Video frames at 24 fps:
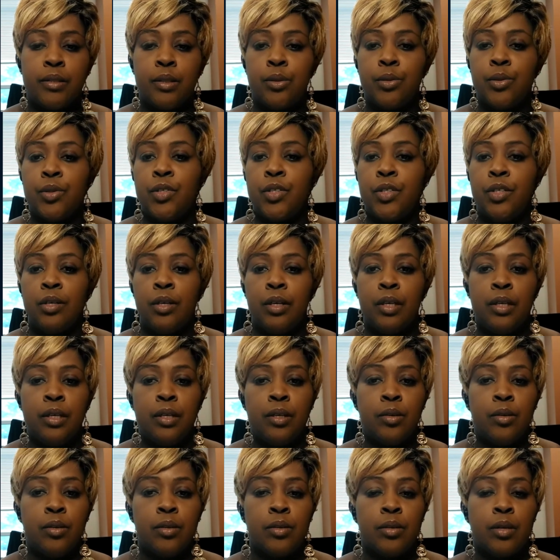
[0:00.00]
those
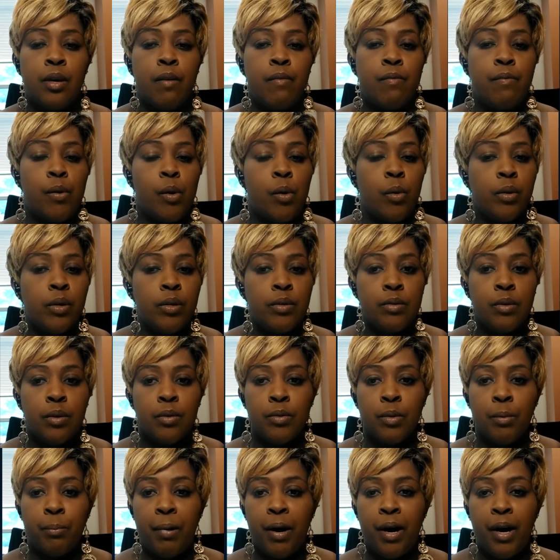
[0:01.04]
cheerleaders, focus on
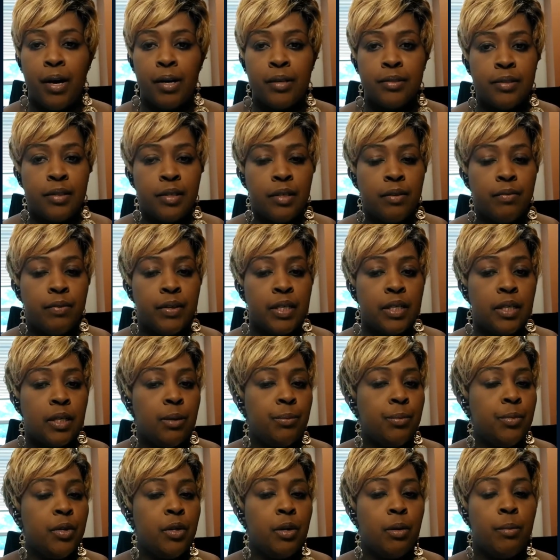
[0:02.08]
the positive, and
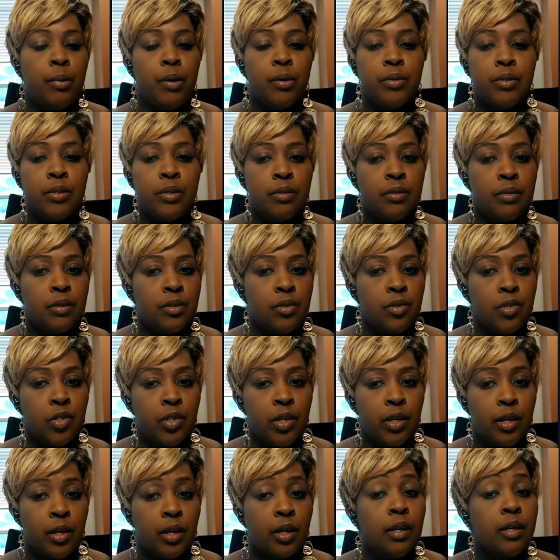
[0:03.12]
keep your emotions in
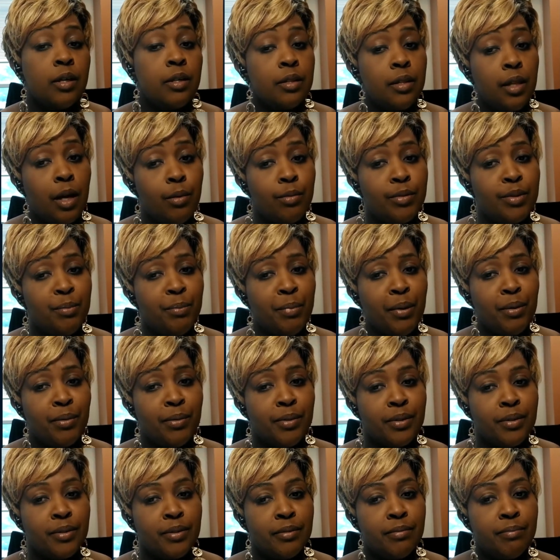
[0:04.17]
check. That was a
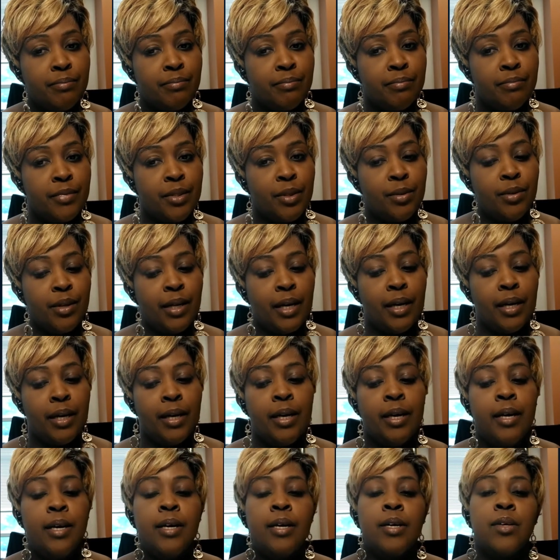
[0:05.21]
bonus, okay?
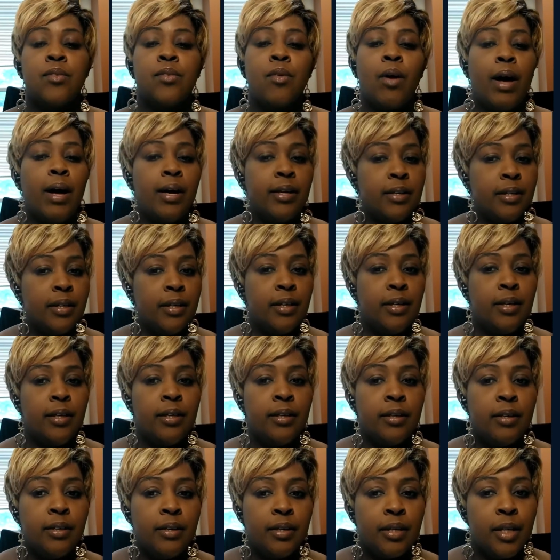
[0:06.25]
So I did
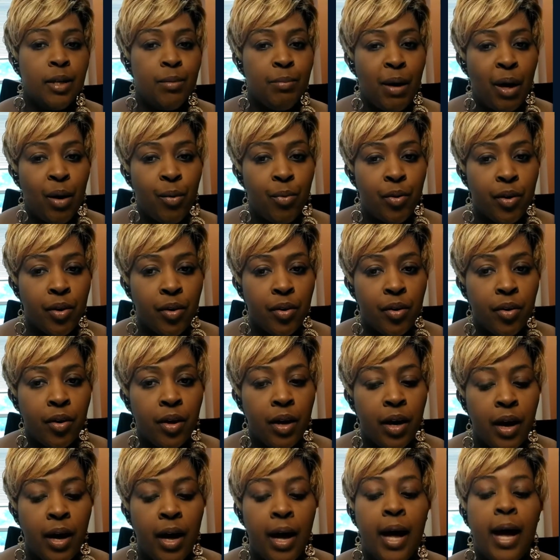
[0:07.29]
keep my word.
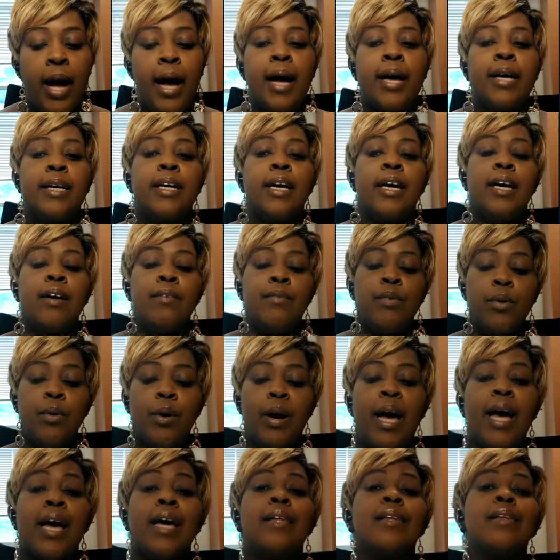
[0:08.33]
I gave you
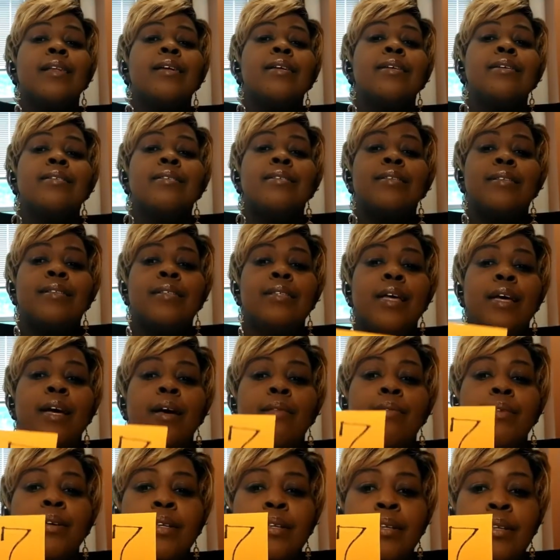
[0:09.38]
at least
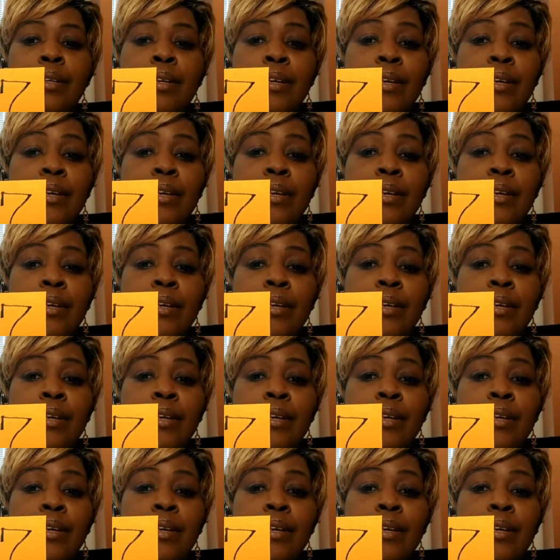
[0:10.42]
seven